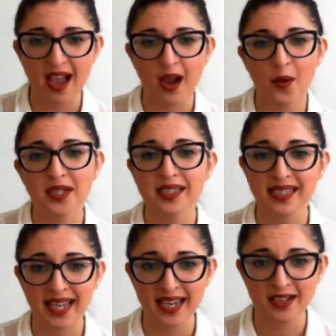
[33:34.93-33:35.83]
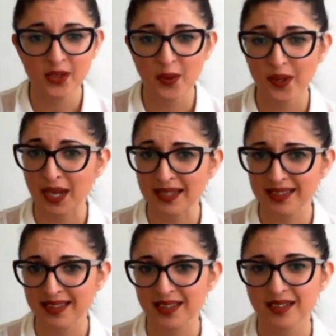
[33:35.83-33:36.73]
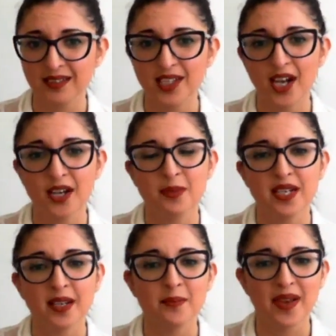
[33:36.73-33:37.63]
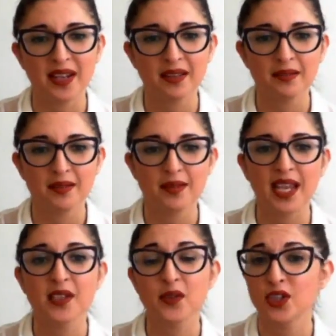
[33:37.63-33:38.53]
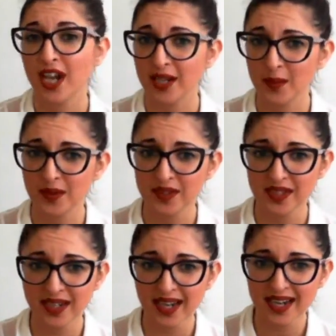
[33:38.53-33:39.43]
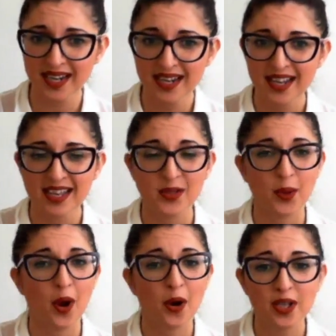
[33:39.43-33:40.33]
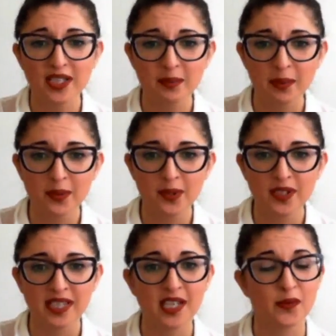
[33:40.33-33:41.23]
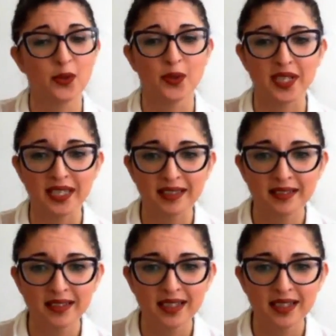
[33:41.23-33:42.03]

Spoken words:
I want to say to our guests, Don, Meena, and Beta, thanks for chatting with us today. To our audience members, thanks for tuning in.